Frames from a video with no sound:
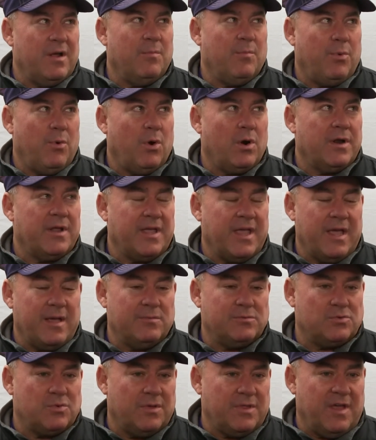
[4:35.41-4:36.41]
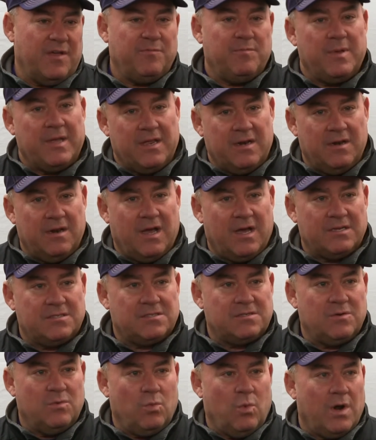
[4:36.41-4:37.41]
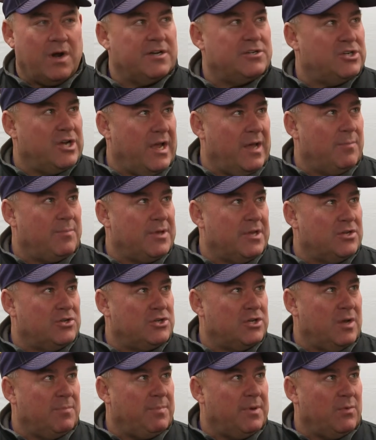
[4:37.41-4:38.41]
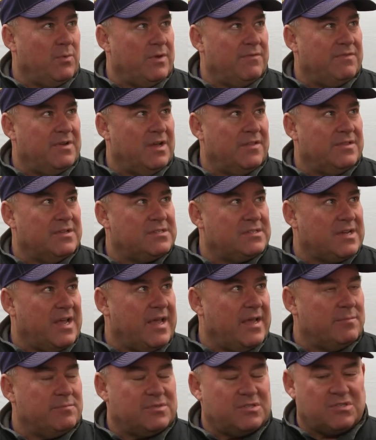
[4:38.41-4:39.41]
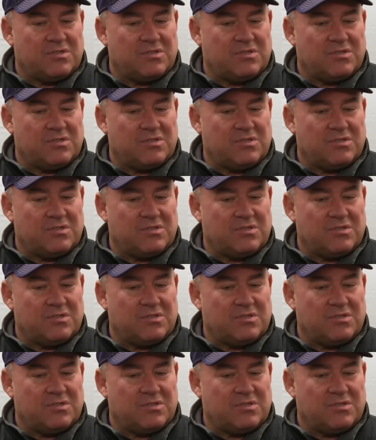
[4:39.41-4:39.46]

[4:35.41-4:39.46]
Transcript: important games where they've beaten us and won a championship, and we've done the same.